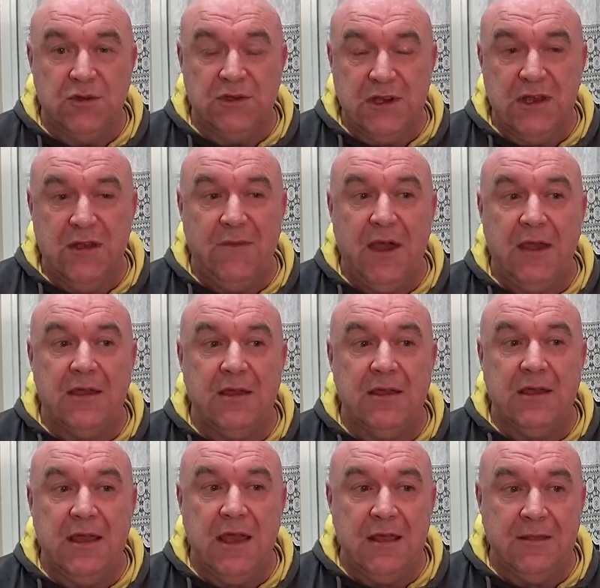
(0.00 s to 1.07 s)
see if I
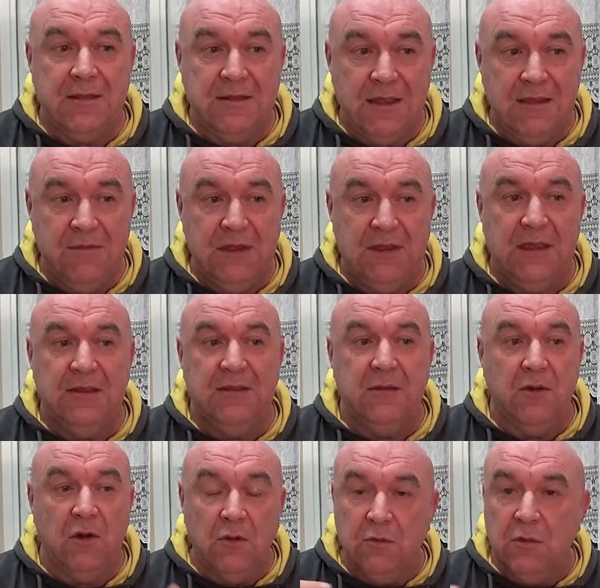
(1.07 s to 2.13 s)
can get the DVD
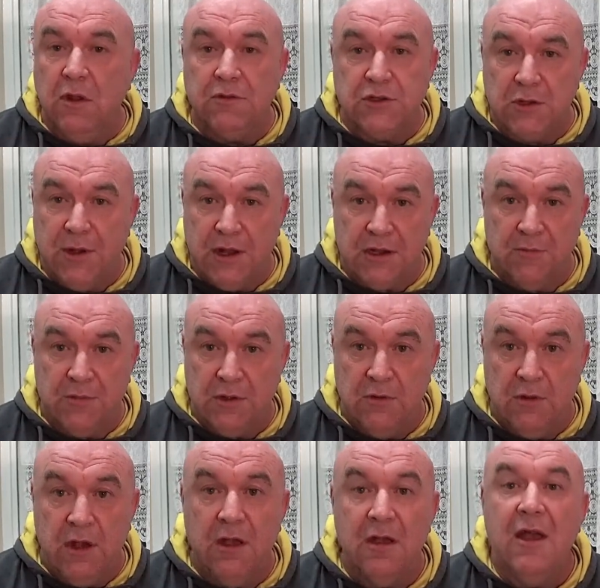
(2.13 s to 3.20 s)
to upload to my
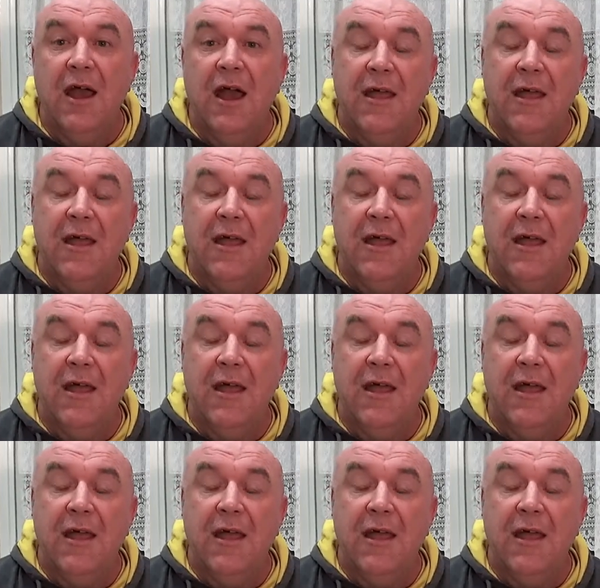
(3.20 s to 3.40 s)
computer,